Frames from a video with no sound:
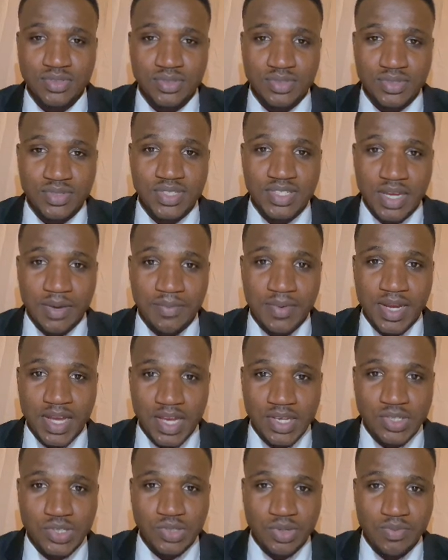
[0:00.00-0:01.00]
to some
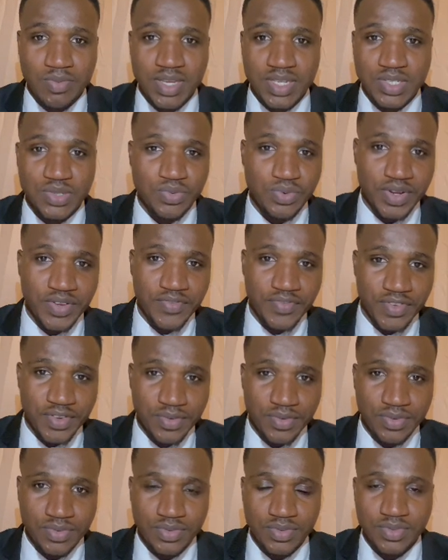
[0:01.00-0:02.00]
customers'
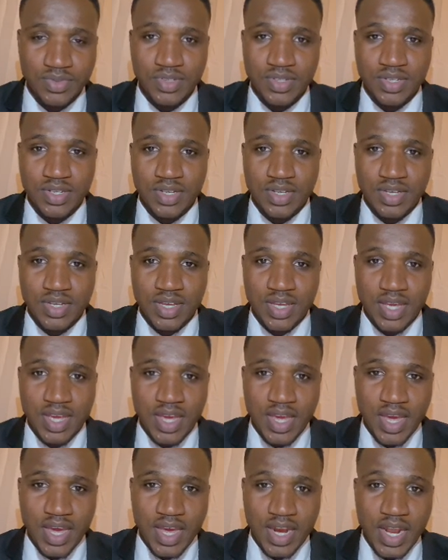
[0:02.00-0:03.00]
review.
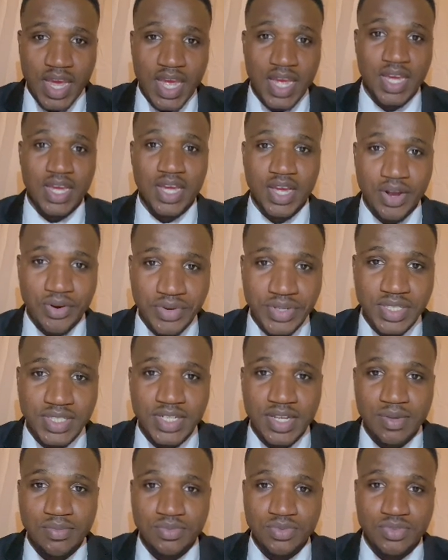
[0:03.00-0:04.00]
And I encourage
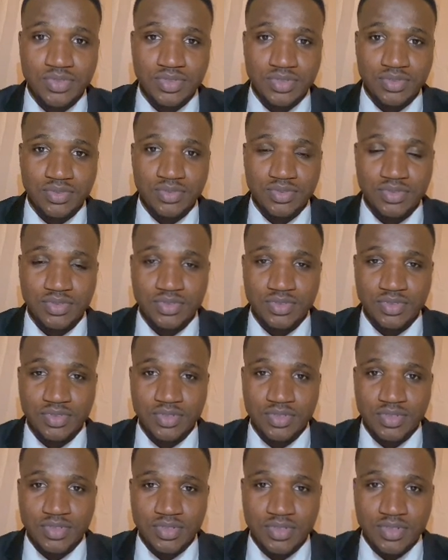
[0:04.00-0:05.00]
them to
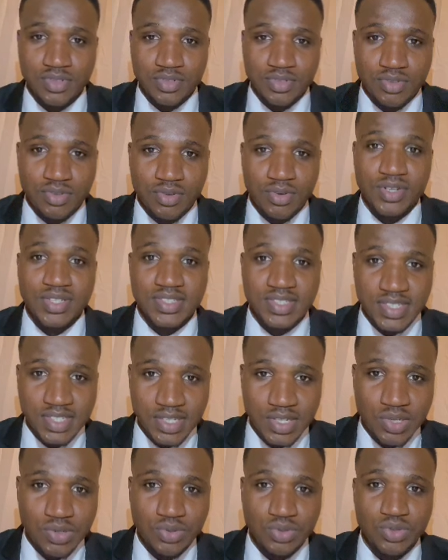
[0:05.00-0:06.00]

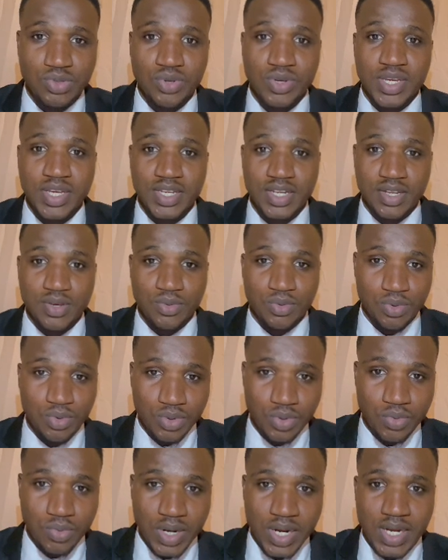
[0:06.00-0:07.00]
continue doing the
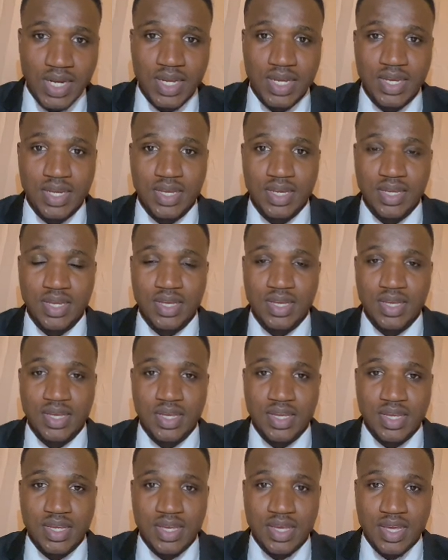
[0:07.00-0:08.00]
good work.
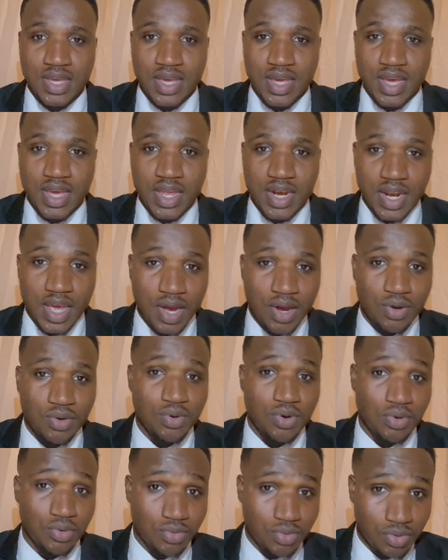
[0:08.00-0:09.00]
And I'll
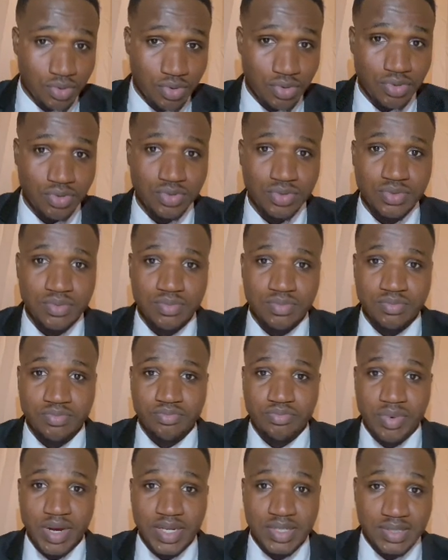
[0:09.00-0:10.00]
conclude
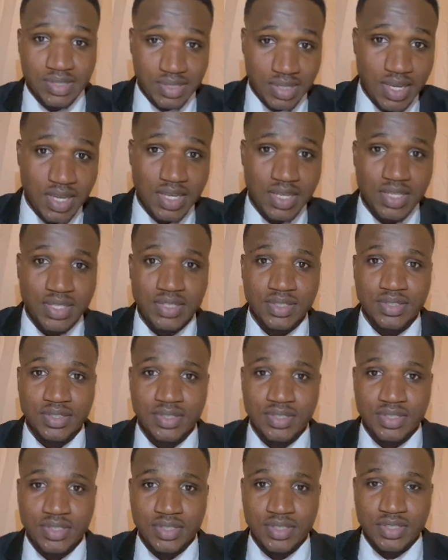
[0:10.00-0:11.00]
by saying
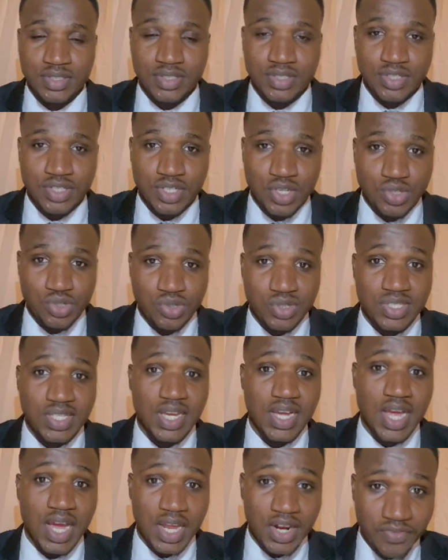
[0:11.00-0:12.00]
they should
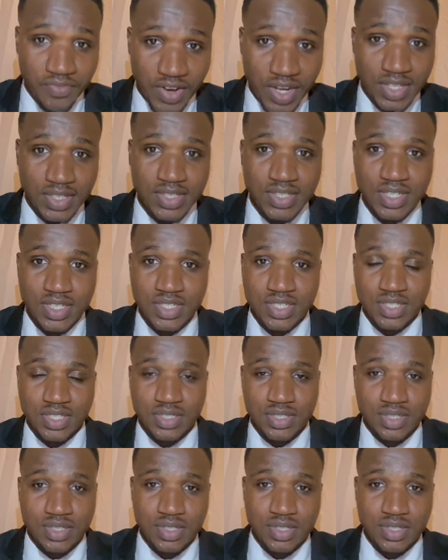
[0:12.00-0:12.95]
take advantage